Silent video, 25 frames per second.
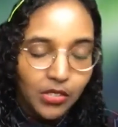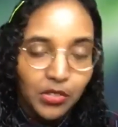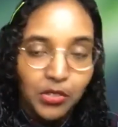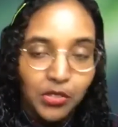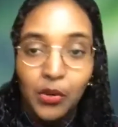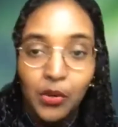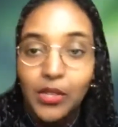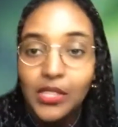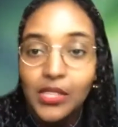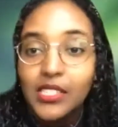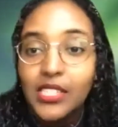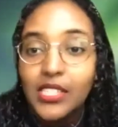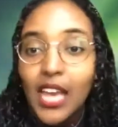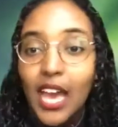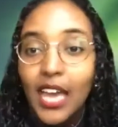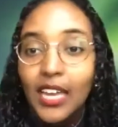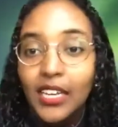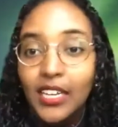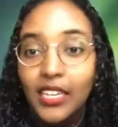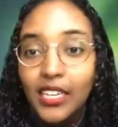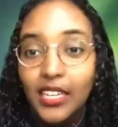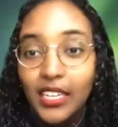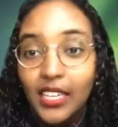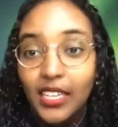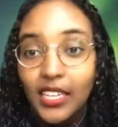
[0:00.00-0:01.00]

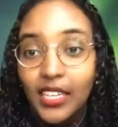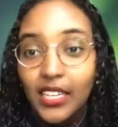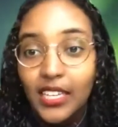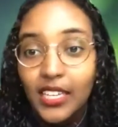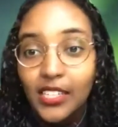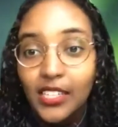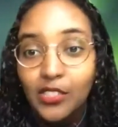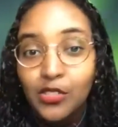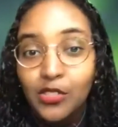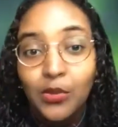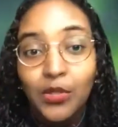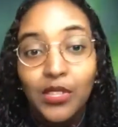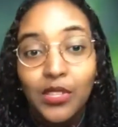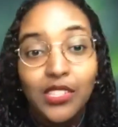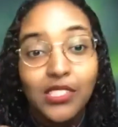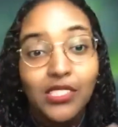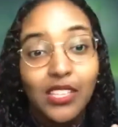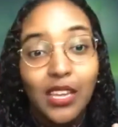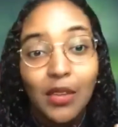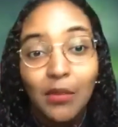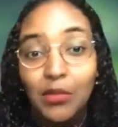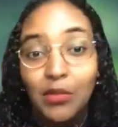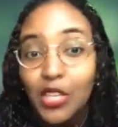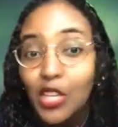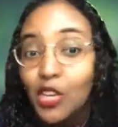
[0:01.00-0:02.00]
insanity is doing the same
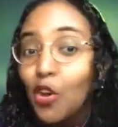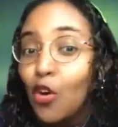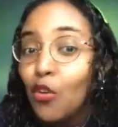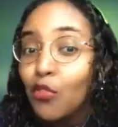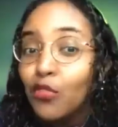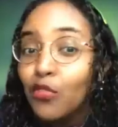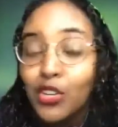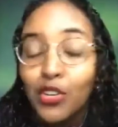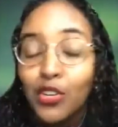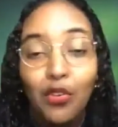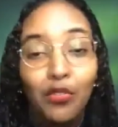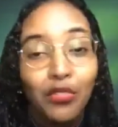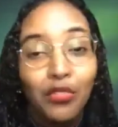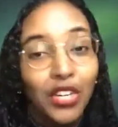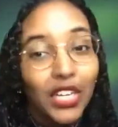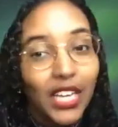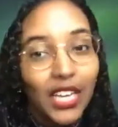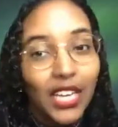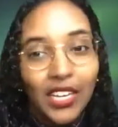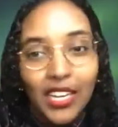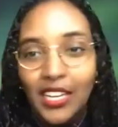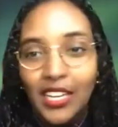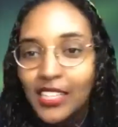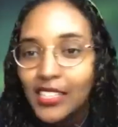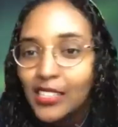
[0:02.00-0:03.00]
thing over and over again
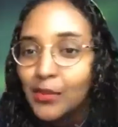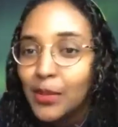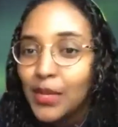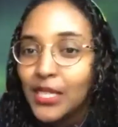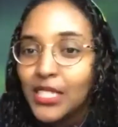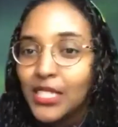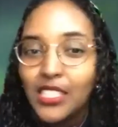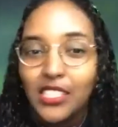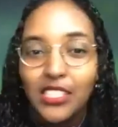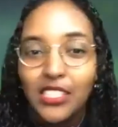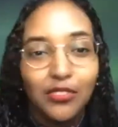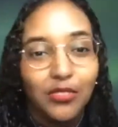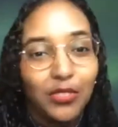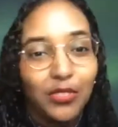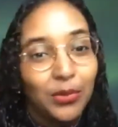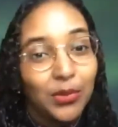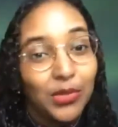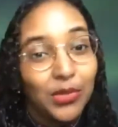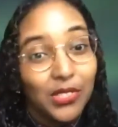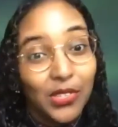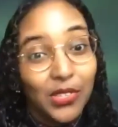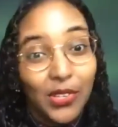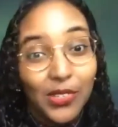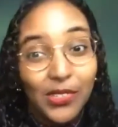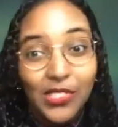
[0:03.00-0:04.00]
and expecting different
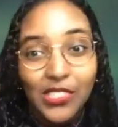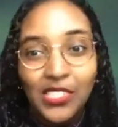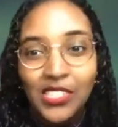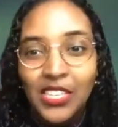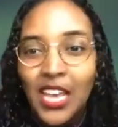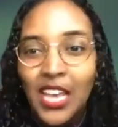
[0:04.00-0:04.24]
results.